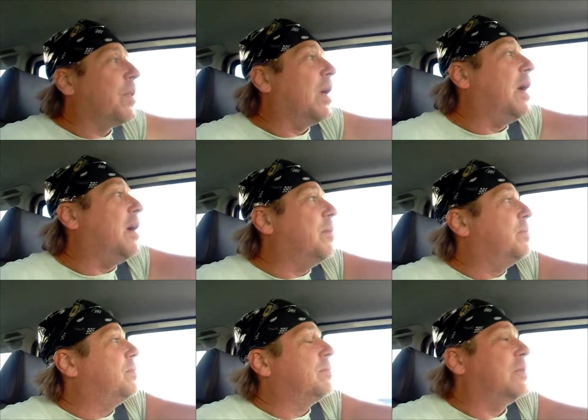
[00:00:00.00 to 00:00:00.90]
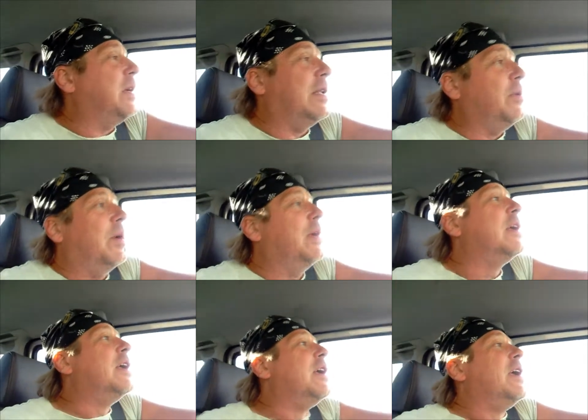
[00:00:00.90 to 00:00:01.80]
Uh, well, anyway,
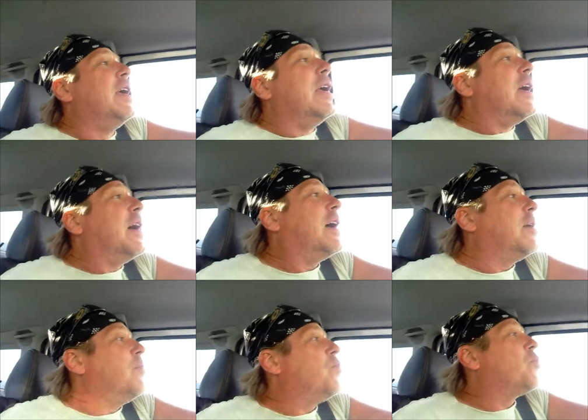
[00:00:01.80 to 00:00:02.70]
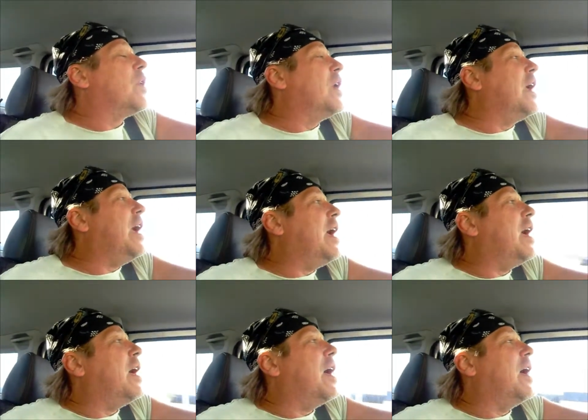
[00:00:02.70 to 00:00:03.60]
um, and,
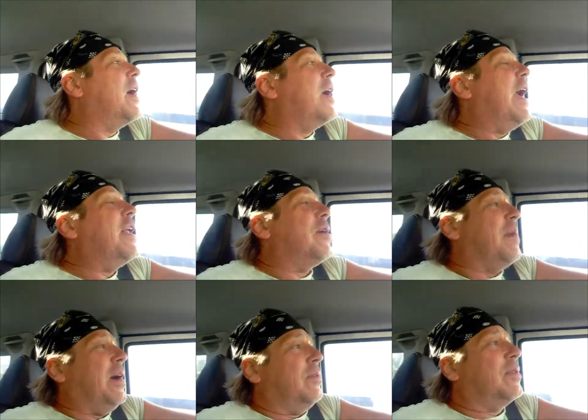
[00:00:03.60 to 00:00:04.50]
eh, and, about